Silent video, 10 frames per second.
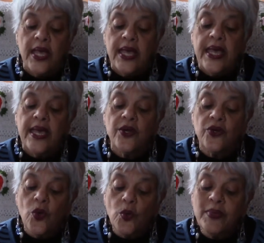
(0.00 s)

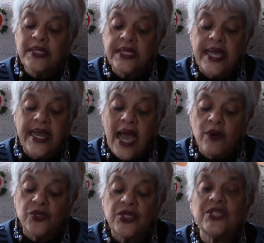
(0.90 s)
Enrollment and
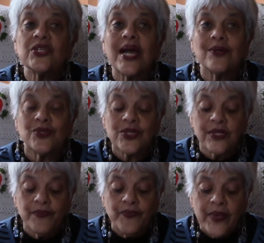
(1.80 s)
Outreach Council,
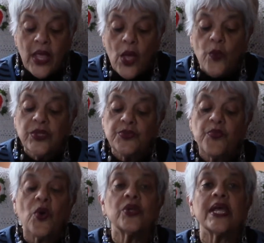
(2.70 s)
which
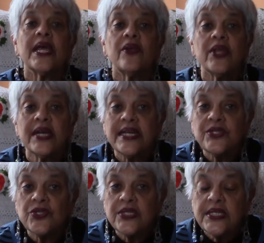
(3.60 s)
brought area
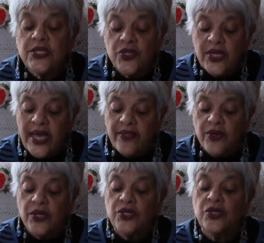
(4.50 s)
agencies together
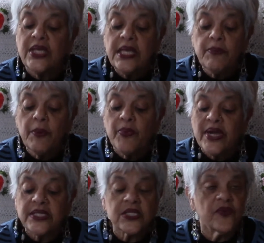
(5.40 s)
to keep
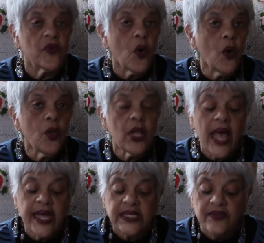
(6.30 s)
abreast of all
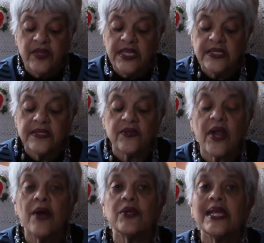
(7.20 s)
activities
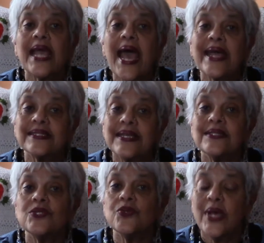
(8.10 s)
surrounding access
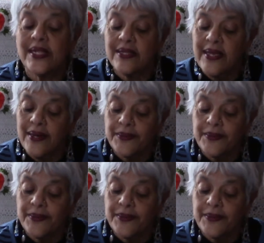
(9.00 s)
to health care.